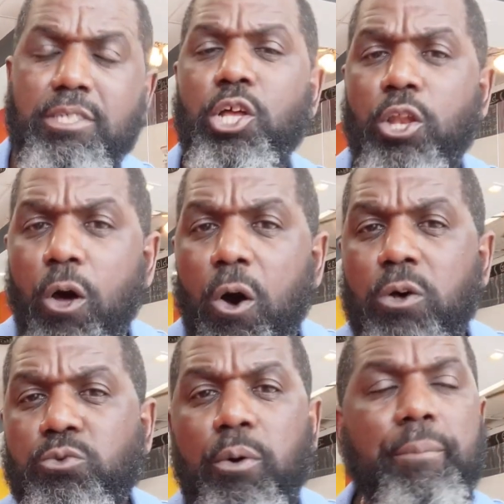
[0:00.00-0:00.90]
The
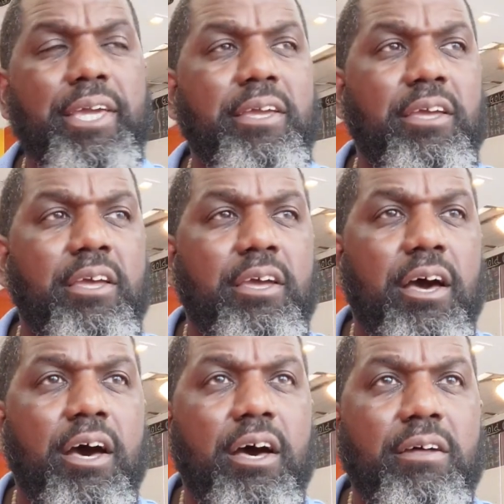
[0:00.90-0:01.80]
laws will be,
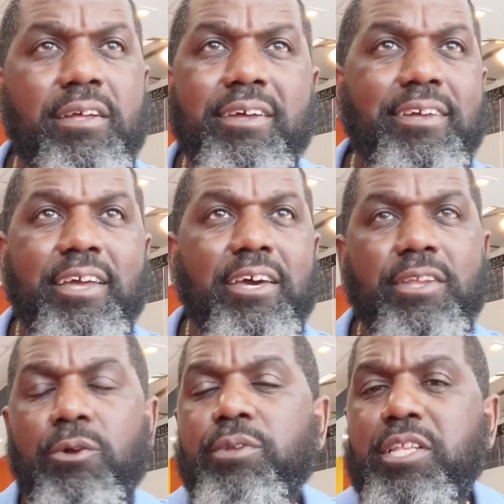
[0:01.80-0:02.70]
uh, hell,
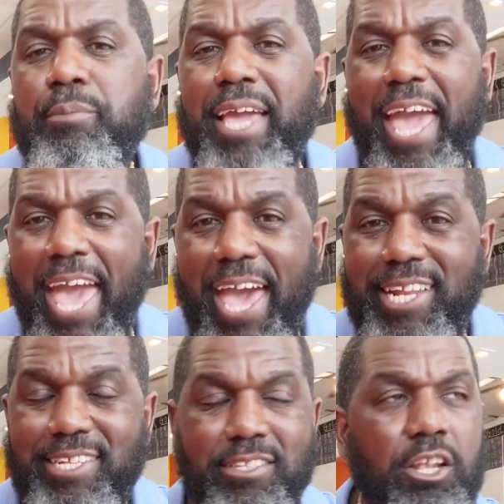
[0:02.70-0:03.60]
they don't need to be added.